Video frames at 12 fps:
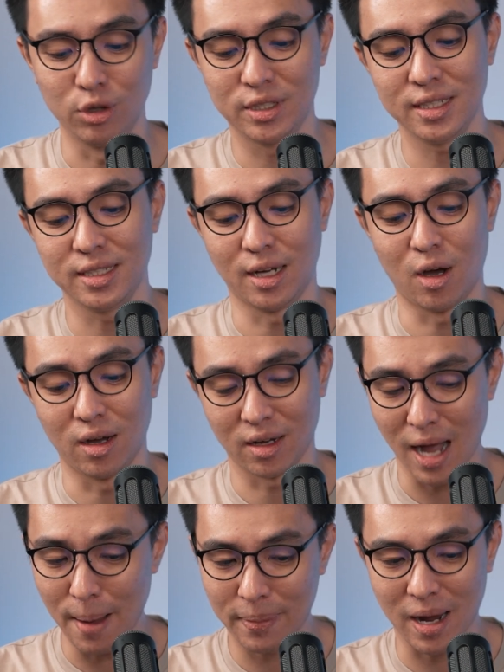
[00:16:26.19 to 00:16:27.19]
hosting the
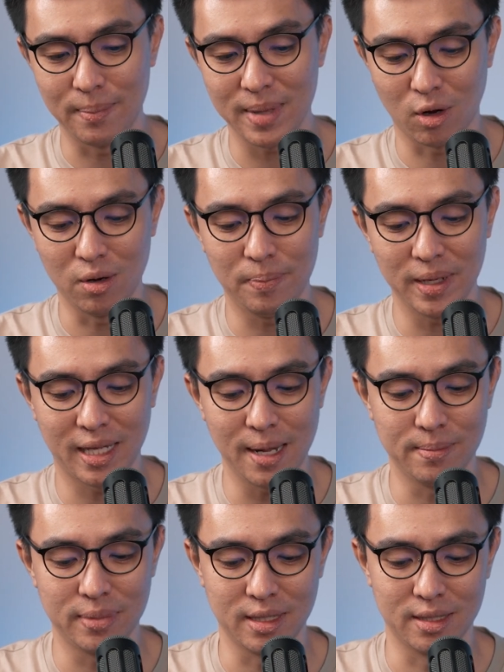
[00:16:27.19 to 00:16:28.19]
upcoming Olympic
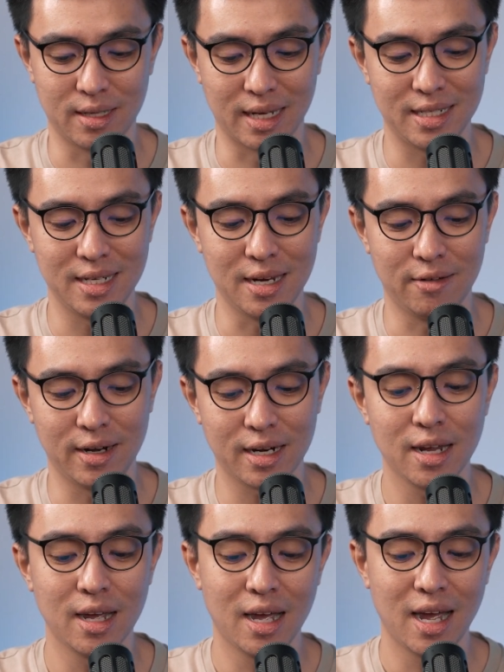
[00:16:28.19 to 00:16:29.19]
Games is actually
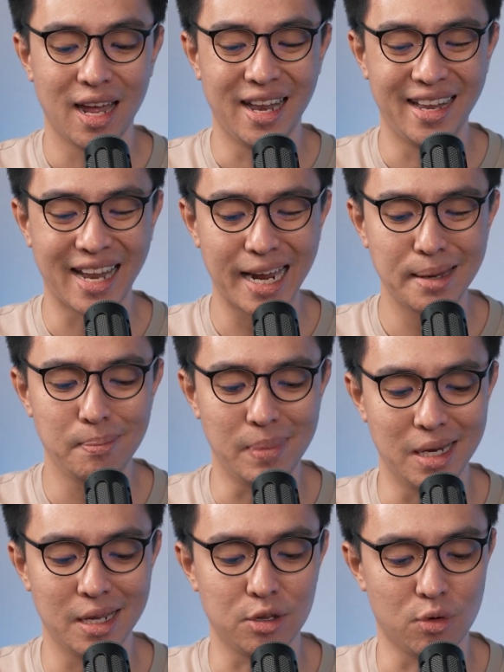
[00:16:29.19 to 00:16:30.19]
nearing 9
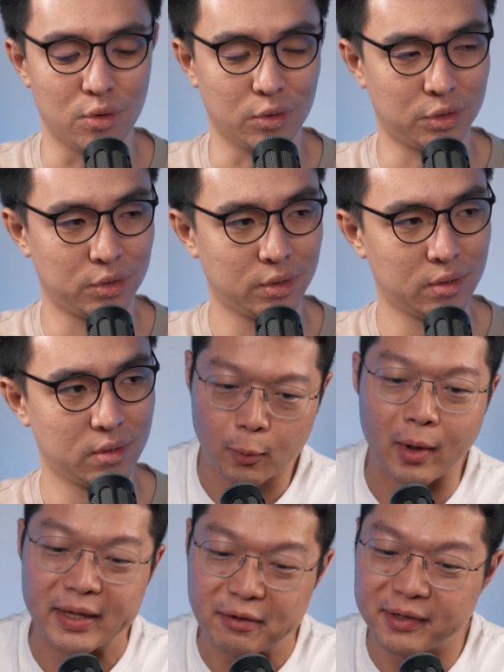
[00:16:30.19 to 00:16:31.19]
billion euros.
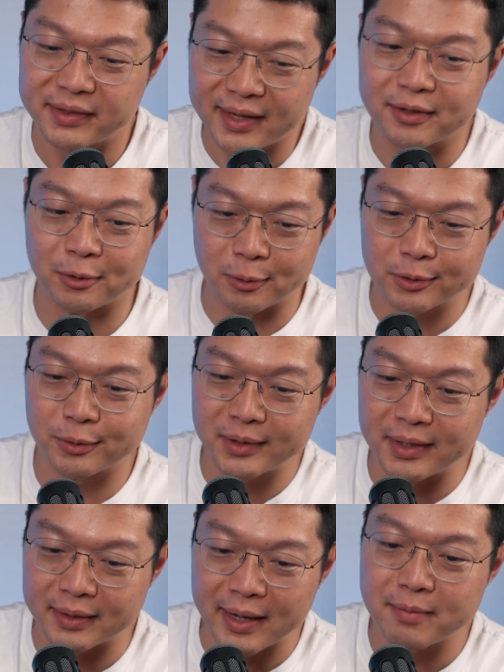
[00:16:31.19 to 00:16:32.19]
Well, even that, you also
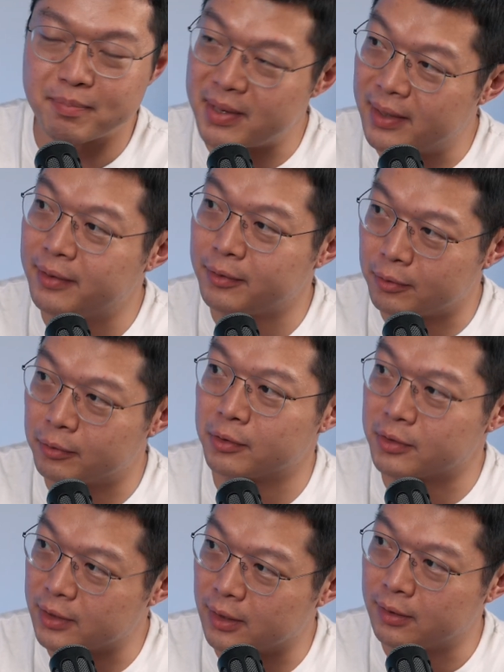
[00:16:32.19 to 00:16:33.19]
need 9 billion euros.